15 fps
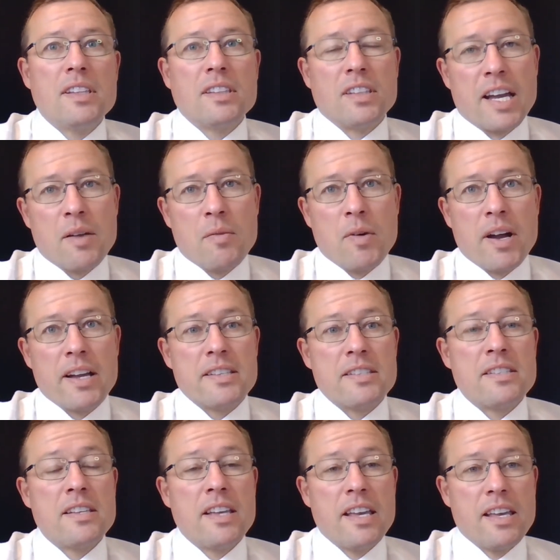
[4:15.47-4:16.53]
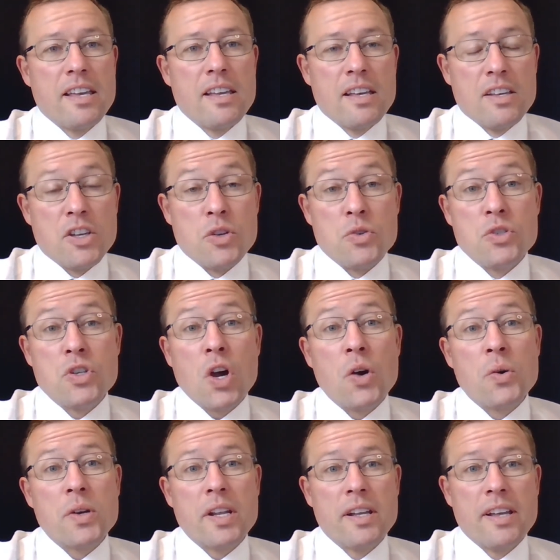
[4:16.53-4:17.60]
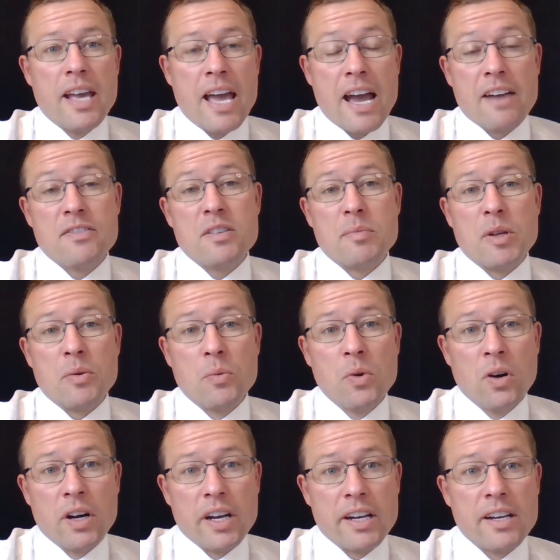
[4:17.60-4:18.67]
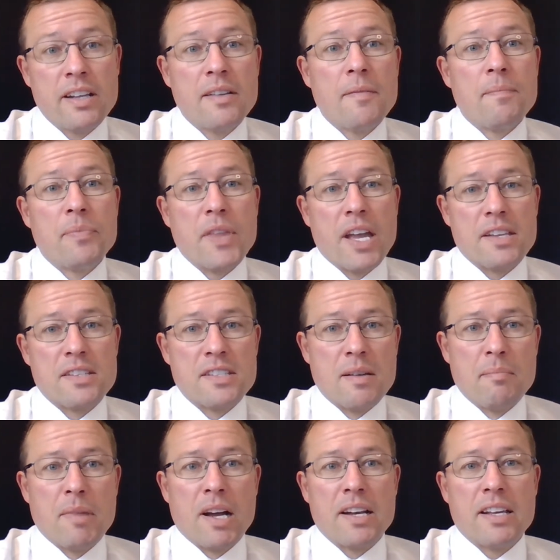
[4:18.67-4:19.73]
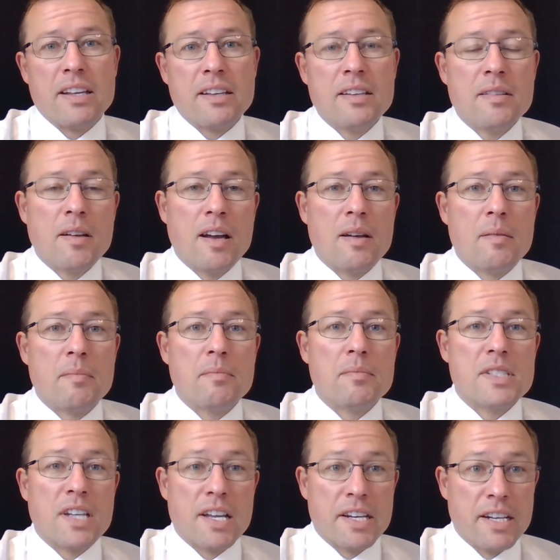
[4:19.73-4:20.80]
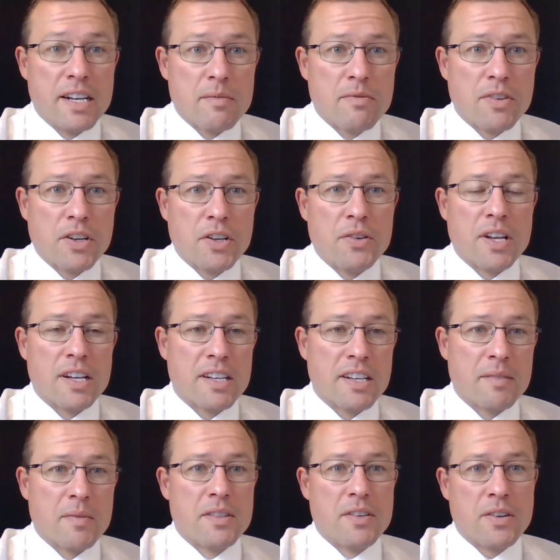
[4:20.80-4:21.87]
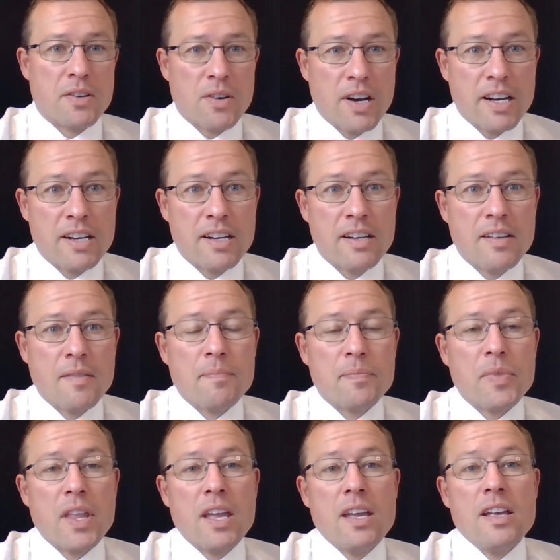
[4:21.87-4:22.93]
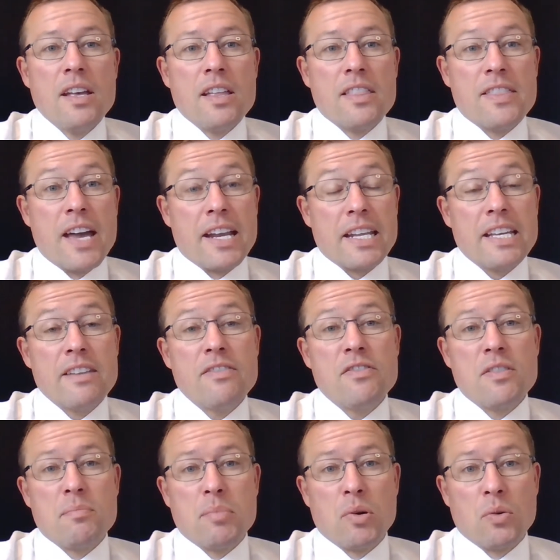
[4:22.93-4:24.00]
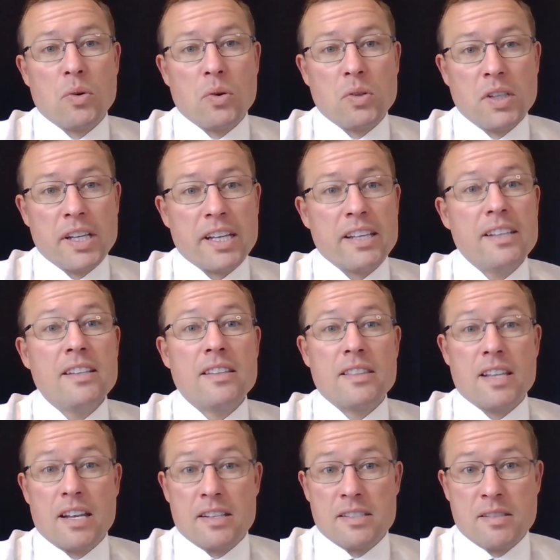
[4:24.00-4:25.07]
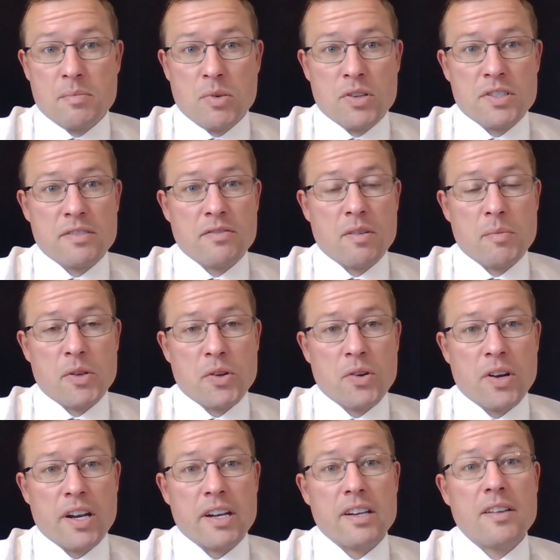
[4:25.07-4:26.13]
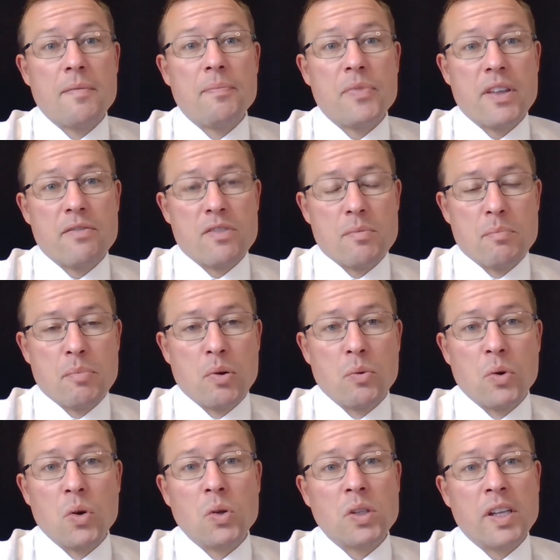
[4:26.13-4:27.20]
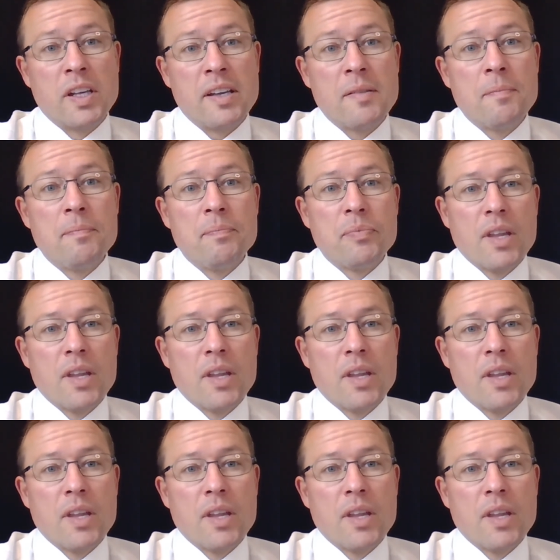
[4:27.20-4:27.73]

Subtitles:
Likewise, you don't have to be worried as somebody signing up for Uniting with Ukraine that if the parolee, that is the person from Ukraine, if the parolee